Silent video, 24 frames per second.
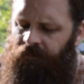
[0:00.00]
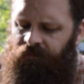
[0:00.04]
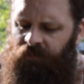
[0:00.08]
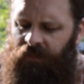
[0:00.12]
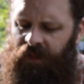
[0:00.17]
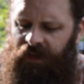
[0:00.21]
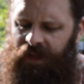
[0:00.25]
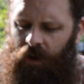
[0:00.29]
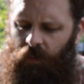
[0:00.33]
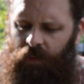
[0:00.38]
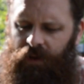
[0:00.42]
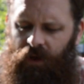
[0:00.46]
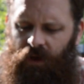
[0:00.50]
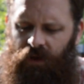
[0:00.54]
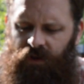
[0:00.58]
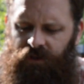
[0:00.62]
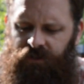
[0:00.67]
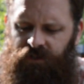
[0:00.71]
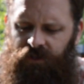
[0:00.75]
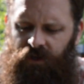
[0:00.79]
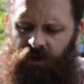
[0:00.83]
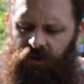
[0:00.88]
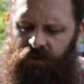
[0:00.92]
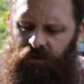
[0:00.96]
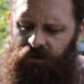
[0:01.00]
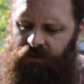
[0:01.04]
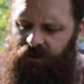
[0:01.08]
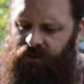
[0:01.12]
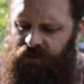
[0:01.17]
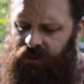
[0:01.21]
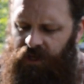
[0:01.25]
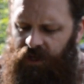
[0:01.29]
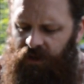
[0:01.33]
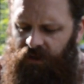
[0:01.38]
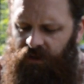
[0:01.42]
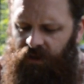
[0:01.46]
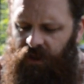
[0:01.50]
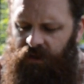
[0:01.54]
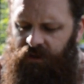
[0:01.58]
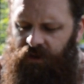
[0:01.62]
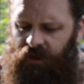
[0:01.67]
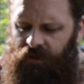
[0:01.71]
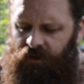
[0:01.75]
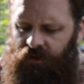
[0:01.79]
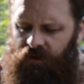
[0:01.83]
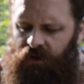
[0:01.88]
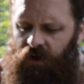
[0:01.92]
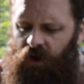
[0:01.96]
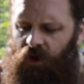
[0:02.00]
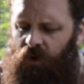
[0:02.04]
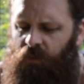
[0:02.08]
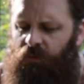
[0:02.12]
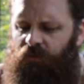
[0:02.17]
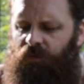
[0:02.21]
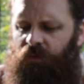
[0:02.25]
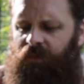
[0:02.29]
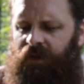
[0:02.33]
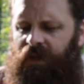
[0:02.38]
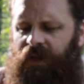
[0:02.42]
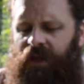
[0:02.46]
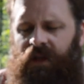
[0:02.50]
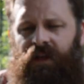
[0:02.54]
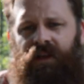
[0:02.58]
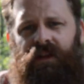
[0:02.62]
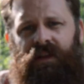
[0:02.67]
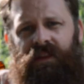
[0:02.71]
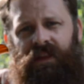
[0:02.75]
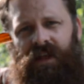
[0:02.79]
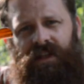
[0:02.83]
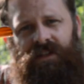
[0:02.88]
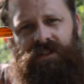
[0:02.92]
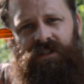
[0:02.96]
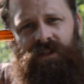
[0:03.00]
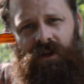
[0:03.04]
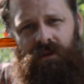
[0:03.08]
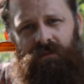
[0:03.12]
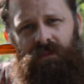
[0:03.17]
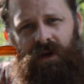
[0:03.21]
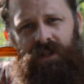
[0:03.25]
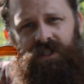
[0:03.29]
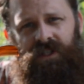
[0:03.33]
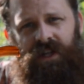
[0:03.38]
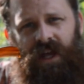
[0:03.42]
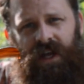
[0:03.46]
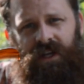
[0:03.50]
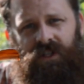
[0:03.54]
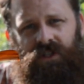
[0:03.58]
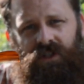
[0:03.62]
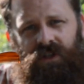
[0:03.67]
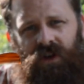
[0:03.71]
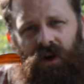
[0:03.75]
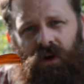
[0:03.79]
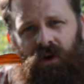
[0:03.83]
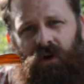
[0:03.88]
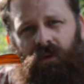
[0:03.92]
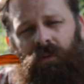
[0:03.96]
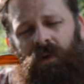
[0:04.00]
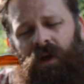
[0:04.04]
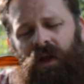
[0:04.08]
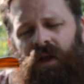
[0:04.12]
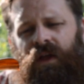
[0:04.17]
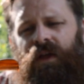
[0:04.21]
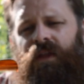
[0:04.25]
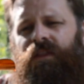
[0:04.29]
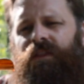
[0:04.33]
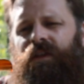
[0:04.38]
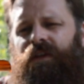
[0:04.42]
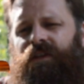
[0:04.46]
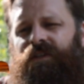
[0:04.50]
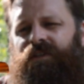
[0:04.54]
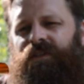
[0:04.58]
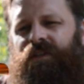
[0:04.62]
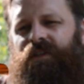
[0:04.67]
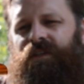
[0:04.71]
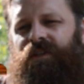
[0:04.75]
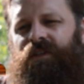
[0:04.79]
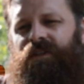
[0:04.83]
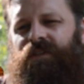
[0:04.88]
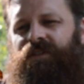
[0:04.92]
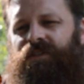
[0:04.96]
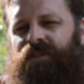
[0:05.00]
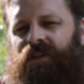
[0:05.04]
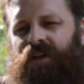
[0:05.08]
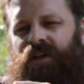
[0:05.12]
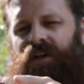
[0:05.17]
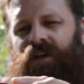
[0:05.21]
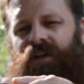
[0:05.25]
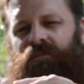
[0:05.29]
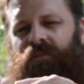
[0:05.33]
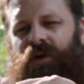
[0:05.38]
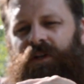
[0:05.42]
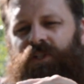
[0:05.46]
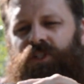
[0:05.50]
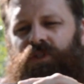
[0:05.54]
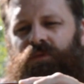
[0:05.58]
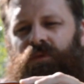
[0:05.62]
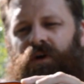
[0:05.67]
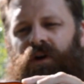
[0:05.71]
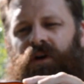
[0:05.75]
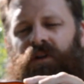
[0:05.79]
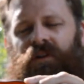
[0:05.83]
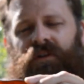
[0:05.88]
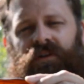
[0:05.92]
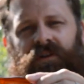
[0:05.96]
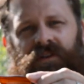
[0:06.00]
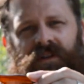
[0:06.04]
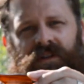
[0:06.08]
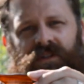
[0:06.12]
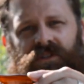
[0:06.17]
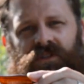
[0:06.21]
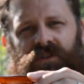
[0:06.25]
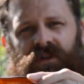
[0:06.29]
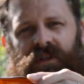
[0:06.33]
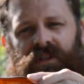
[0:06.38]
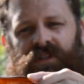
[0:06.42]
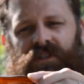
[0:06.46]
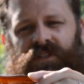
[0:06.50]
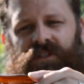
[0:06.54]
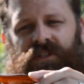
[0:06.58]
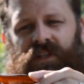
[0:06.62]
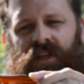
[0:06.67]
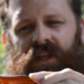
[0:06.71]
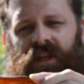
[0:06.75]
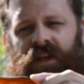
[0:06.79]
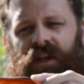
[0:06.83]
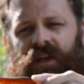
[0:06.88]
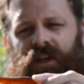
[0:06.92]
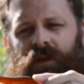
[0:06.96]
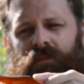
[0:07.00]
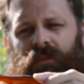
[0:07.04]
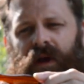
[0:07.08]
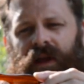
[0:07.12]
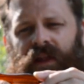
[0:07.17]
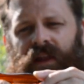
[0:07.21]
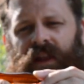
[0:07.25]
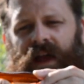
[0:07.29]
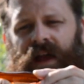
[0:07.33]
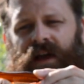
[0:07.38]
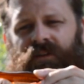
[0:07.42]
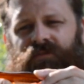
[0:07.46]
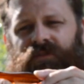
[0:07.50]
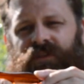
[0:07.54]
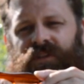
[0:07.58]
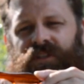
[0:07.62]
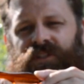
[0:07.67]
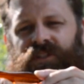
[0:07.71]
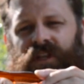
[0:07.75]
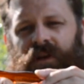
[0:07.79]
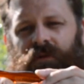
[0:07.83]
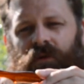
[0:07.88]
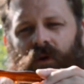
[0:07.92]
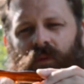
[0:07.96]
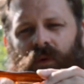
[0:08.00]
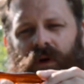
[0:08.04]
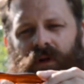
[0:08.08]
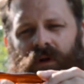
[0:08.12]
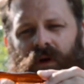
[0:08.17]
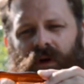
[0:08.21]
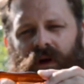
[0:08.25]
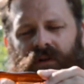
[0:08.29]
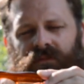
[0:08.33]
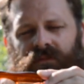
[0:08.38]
Now we also sell another comb from Kent, and that's their mustache comb. This is much smaller, as you can see, and you might laugh and say, well, what